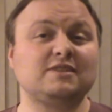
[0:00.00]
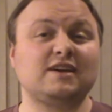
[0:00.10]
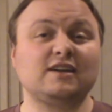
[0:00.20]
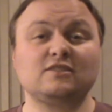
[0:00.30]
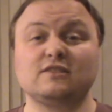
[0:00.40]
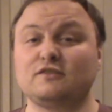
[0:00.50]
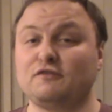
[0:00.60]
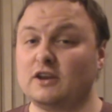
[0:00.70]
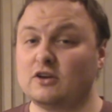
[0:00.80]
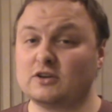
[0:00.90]
the title, this
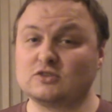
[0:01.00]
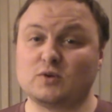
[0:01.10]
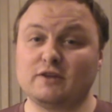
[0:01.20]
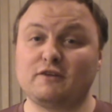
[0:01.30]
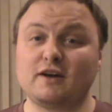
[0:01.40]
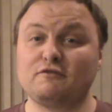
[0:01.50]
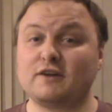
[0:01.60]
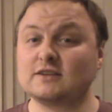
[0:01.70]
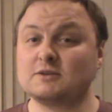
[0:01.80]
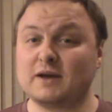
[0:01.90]
video is 25
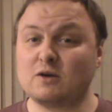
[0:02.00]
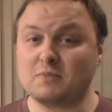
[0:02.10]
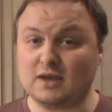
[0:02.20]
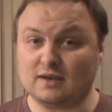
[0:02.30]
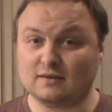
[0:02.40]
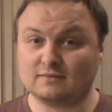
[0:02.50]
facts about me.